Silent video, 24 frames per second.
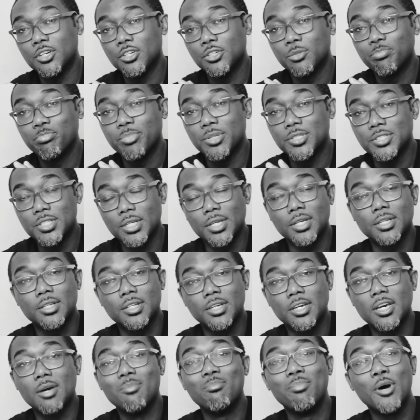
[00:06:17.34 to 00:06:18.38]
particular
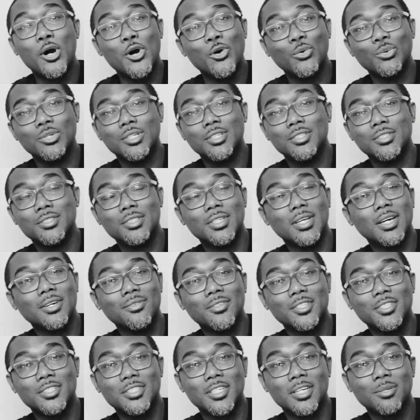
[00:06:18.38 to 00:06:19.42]
components of
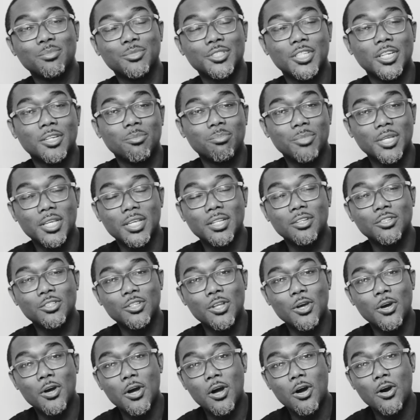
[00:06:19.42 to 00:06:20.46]
a subject being
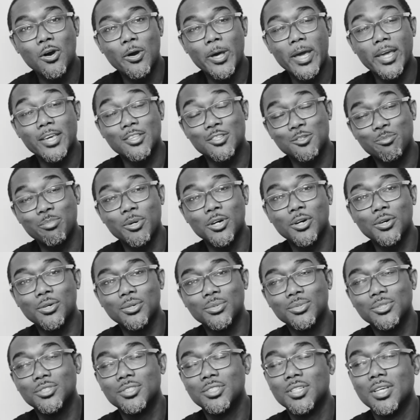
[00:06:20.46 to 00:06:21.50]

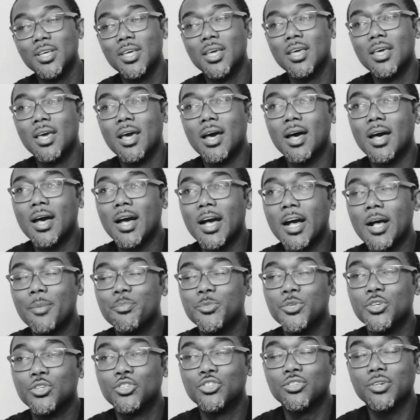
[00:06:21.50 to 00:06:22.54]
exposed,
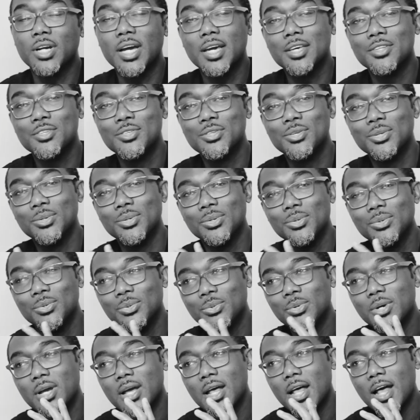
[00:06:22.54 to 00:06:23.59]
you try to
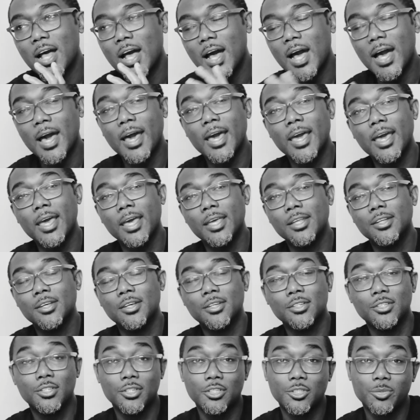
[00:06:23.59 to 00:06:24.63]
hide
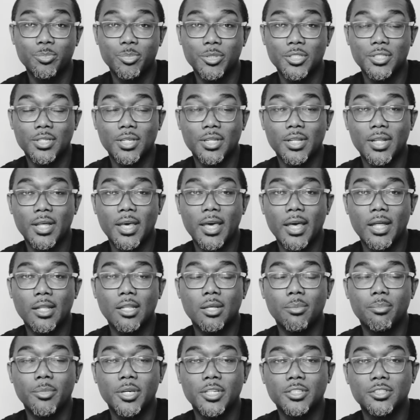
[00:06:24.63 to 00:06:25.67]
those particular
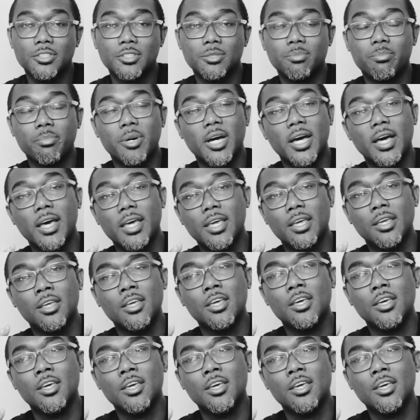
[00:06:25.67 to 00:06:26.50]
elements by,